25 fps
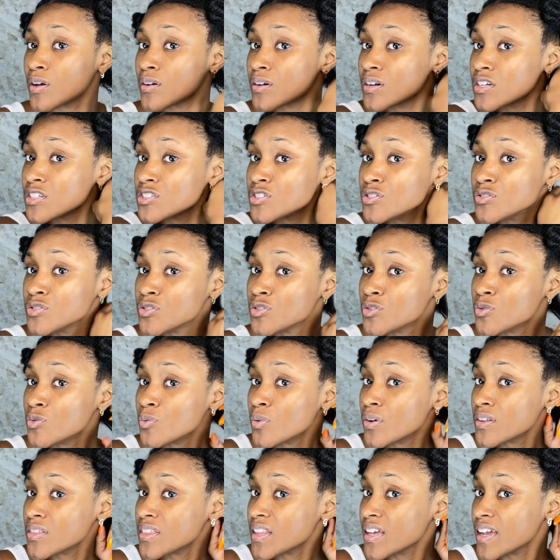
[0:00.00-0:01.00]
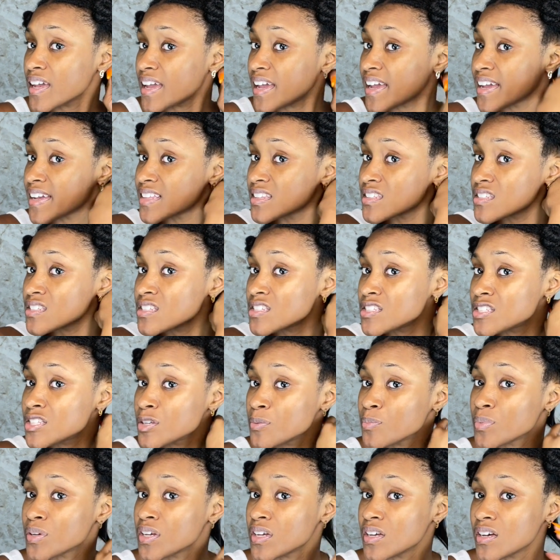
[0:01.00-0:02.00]
Because you do want the ends to
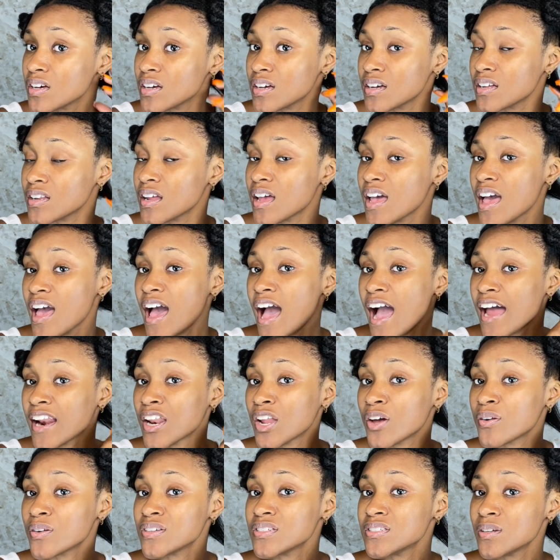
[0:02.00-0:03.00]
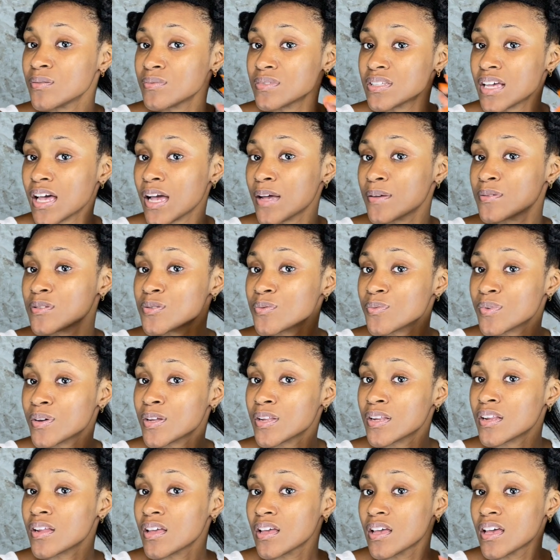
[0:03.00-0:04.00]
be good. I notice sometimes
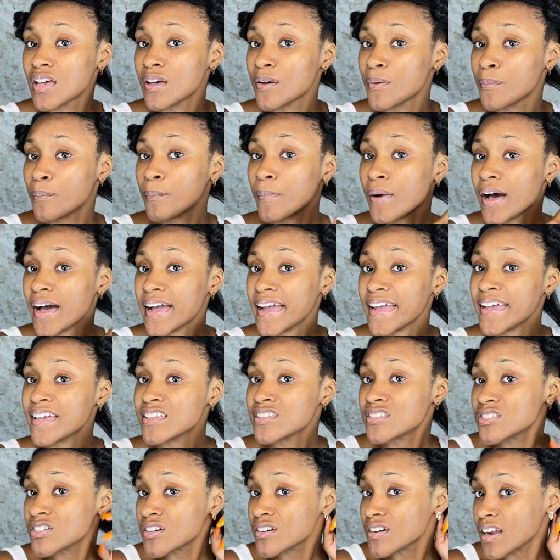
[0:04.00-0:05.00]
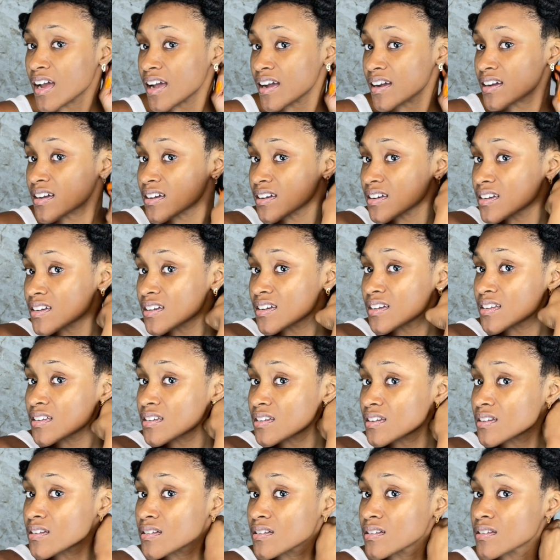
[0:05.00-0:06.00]
when my ends are not
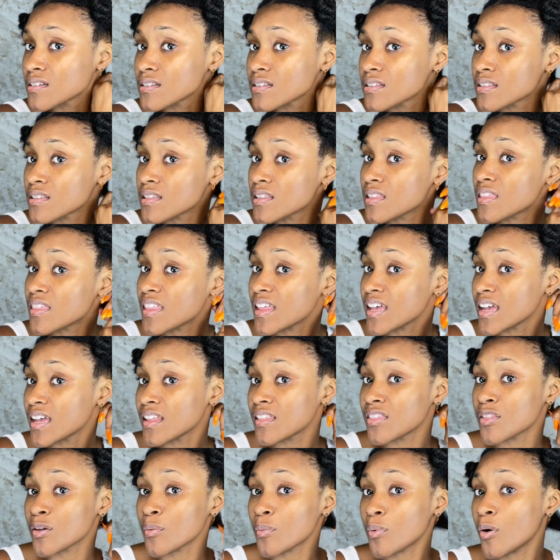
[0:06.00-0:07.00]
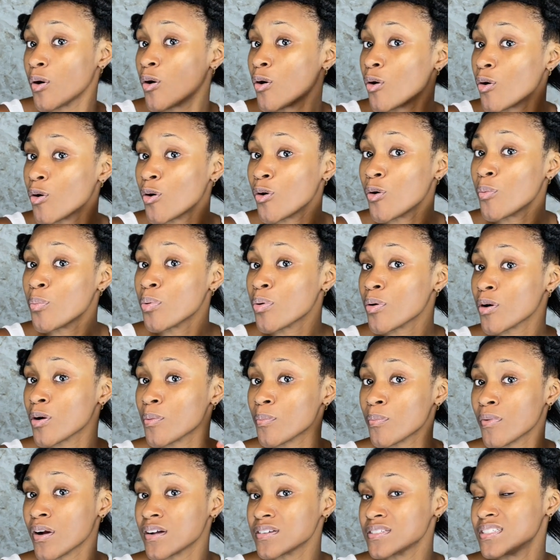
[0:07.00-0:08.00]
good, then the whole
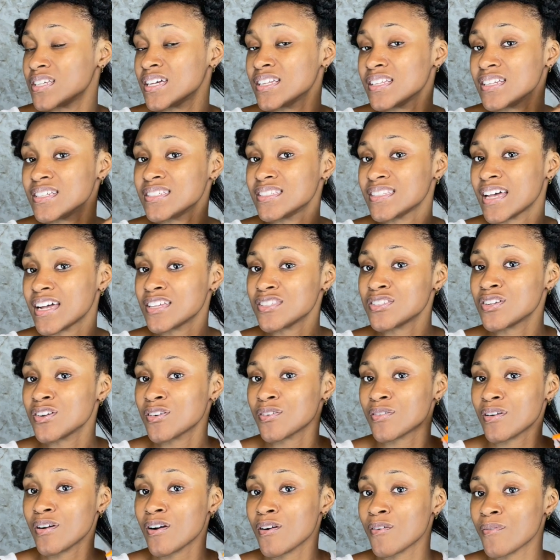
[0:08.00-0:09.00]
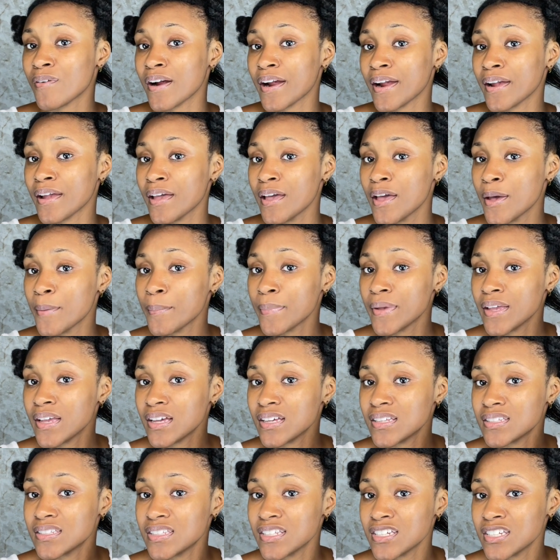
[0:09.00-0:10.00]
perm rod set does not turn out right.
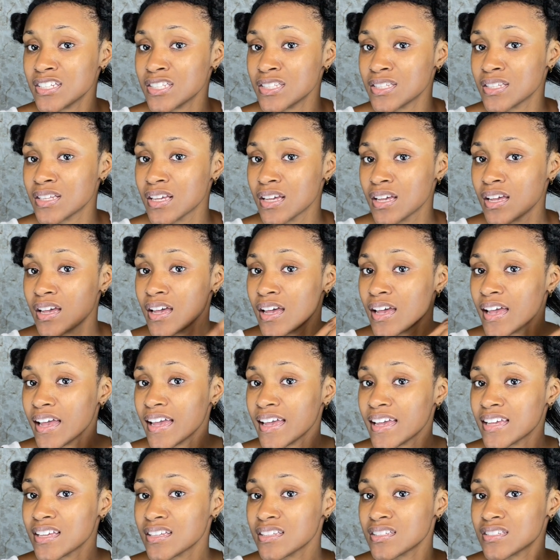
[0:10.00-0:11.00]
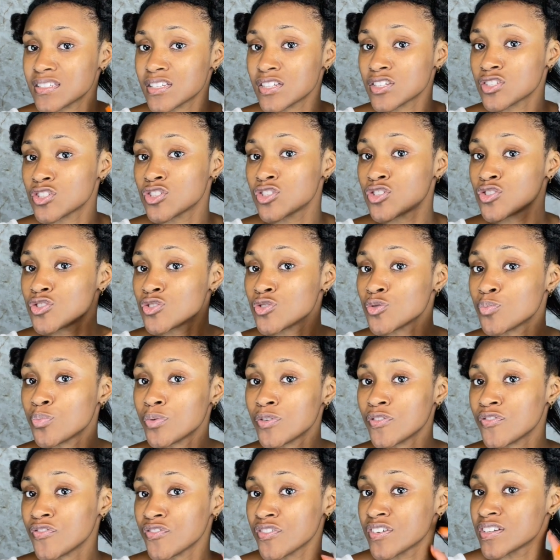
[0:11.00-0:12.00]
Because this is super
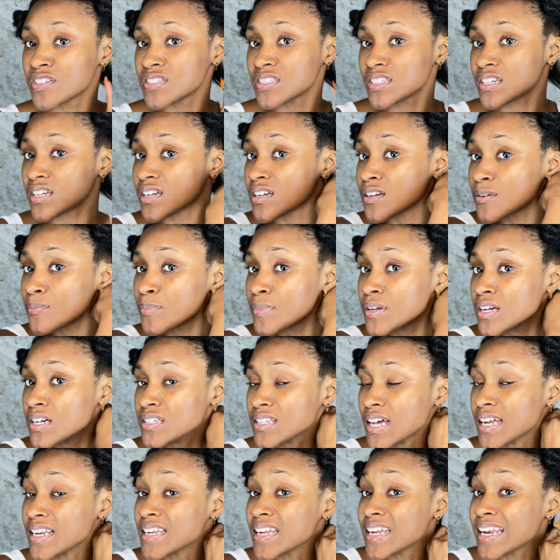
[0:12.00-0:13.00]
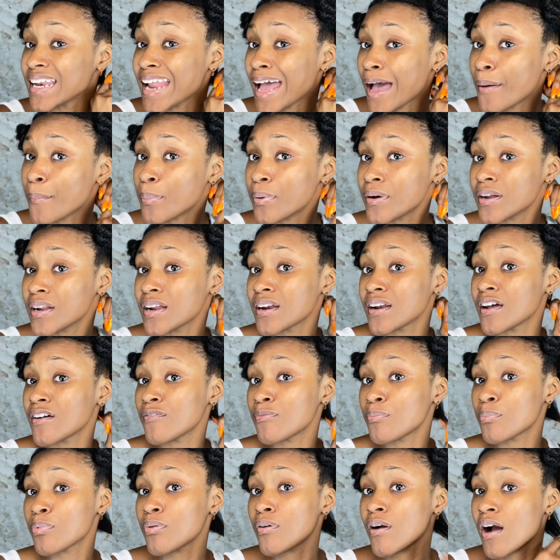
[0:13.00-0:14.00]
frizzy because I did not put
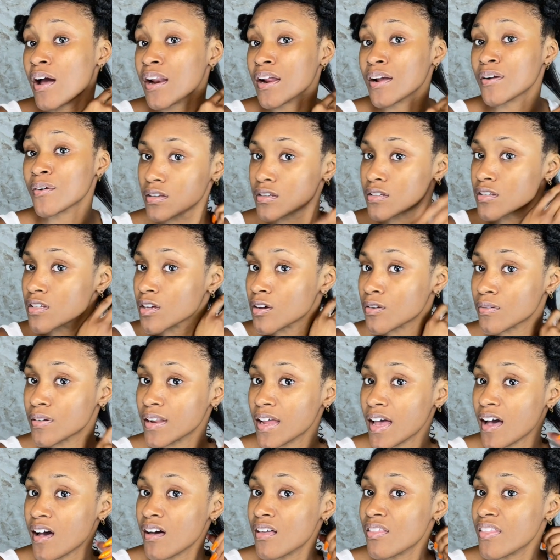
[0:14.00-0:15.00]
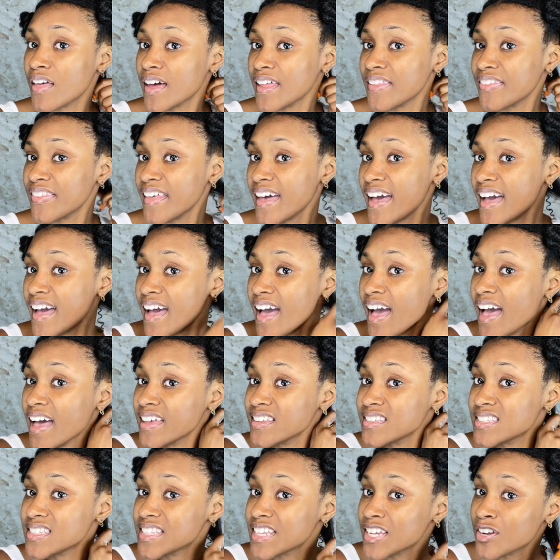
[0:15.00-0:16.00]
enough product. So now that that
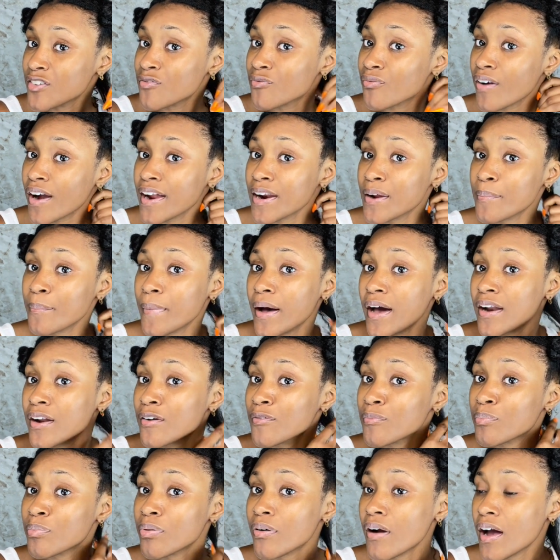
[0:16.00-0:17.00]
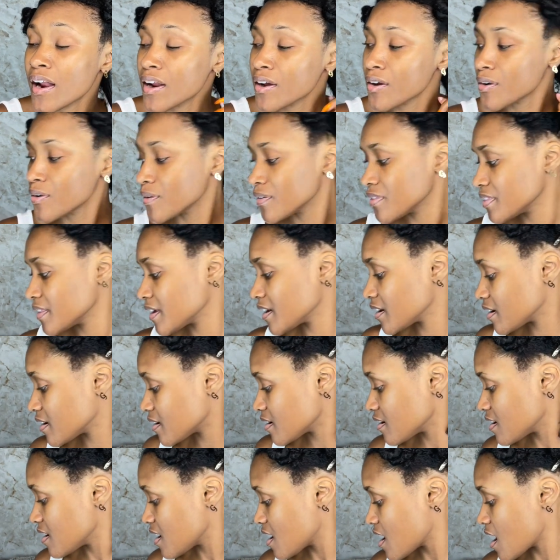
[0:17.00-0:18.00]
has the right amount of product on
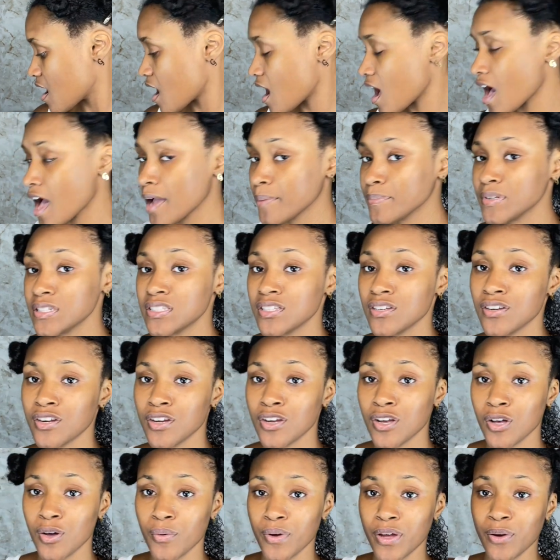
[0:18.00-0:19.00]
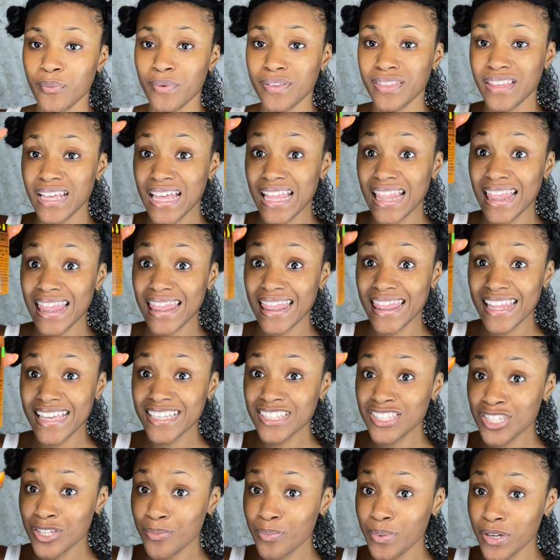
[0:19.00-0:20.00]
there, I'm just gonna go in with a
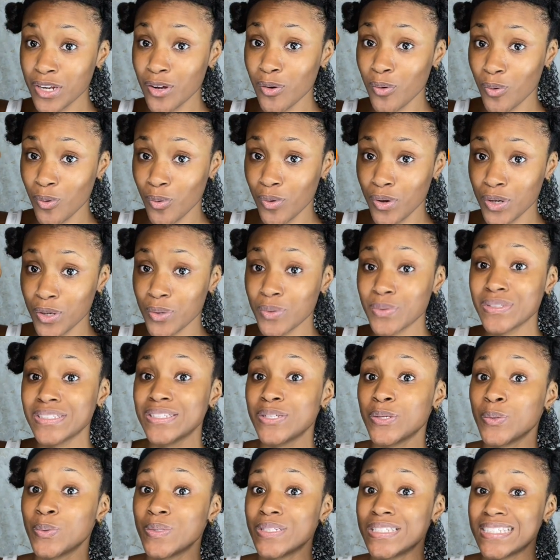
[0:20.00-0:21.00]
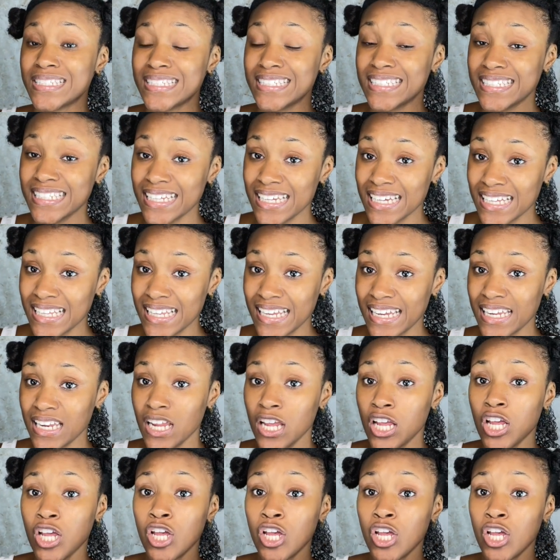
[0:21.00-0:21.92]
little bit of oil to seal it.